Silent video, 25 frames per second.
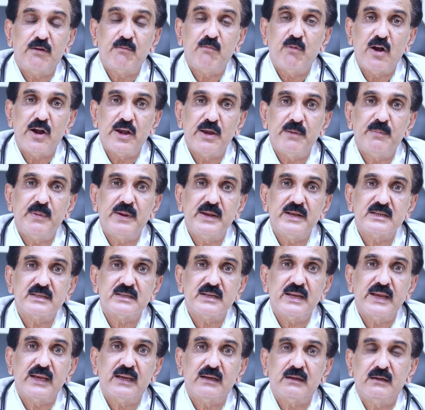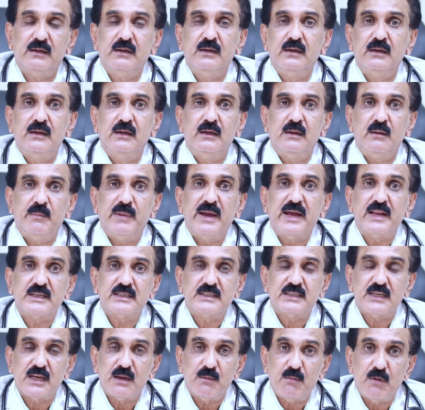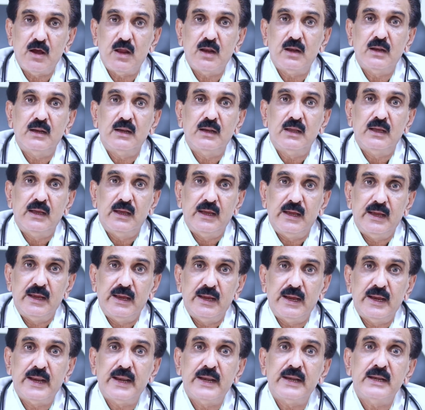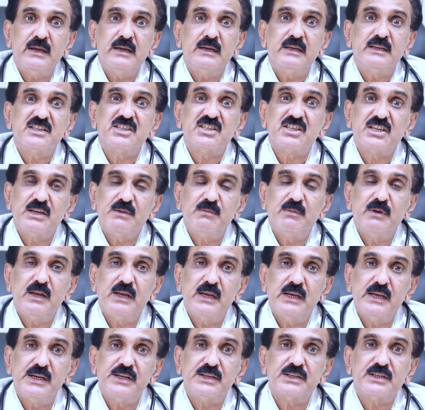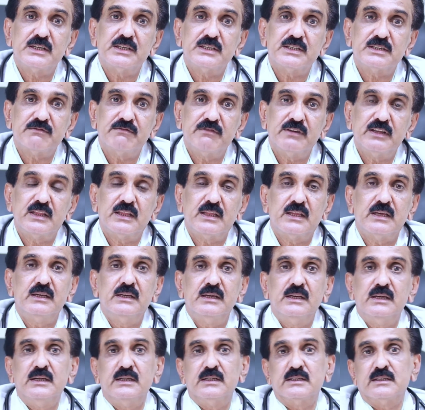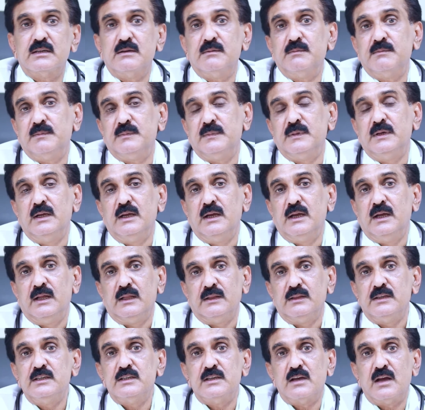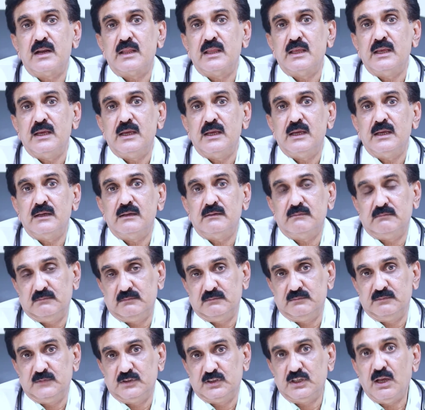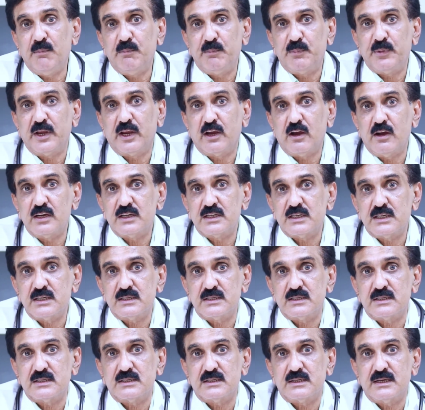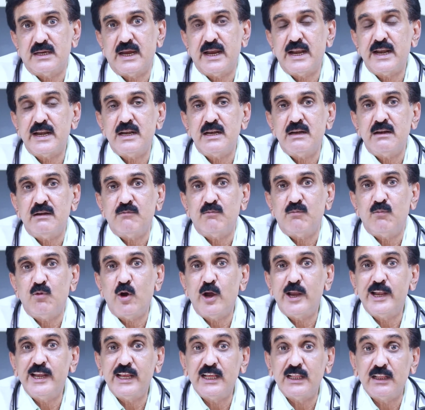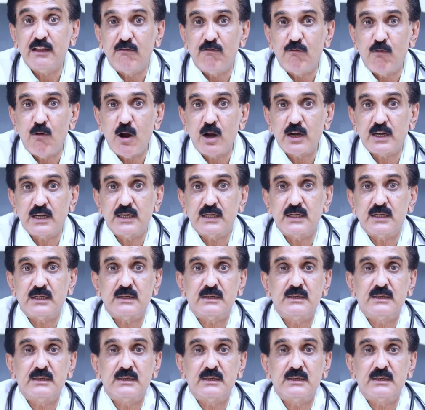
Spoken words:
body pains like paracetamol, and steam inhalations with some. These are the some precautions, and boiling the water,